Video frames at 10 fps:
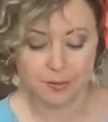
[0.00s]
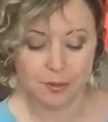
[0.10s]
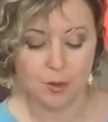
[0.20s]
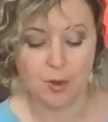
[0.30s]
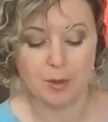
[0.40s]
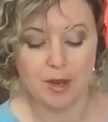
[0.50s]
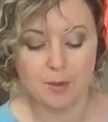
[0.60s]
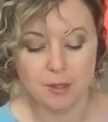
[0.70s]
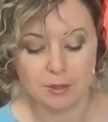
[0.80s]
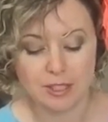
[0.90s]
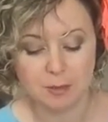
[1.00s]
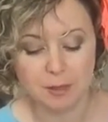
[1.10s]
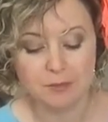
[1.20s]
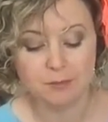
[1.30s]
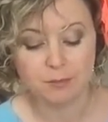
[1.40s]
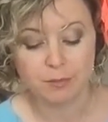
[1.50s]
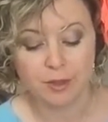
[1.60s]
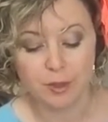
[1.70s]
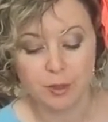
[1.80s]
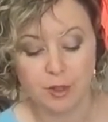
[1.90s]
If you want my hummus recipe,
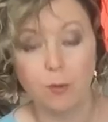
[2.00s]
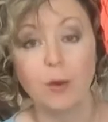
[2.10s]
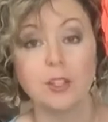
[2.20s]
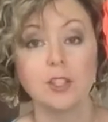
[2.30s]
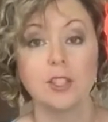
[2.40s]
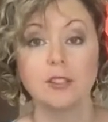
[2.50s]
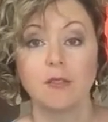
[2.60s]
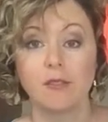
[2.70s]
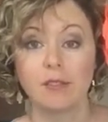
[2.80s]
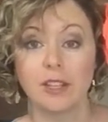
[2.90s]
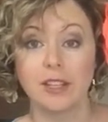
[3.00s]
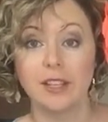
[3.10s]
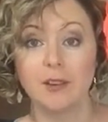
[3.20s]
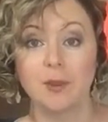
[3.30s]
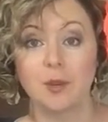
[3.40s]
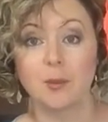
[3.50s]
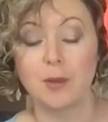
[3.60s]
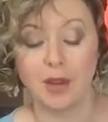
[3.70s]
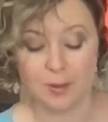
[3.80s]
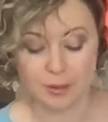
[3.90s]
you can watch it right here. I'm gonna put
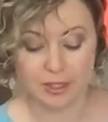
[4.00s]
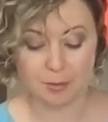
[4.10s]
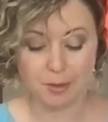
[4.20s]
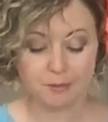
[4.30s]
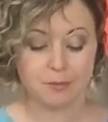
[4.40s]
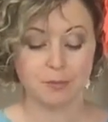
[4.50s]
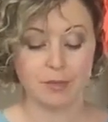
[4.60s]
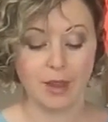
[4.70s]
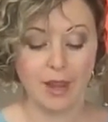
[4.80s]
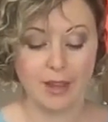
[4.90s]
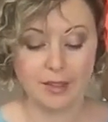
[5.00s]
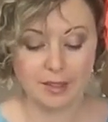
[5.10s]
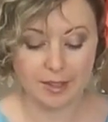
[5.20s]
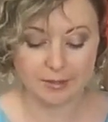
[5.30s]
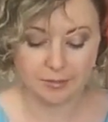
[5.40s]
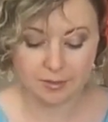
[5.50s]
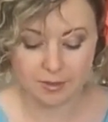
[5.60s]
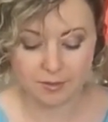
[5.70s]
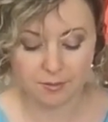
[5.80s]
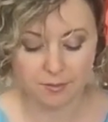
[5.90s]
my hummus recipe and um,
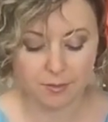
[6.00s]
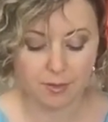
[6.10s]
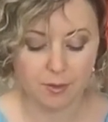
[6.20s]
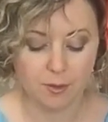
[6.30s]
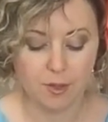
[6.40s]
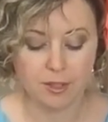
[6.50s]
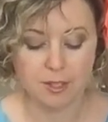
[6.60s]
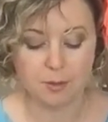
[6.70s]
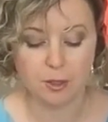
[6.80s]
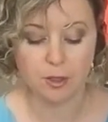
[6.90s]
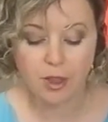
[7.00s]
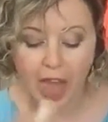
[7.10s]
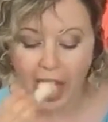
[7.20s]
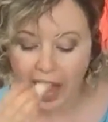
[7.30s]
I'm gonna dip into it.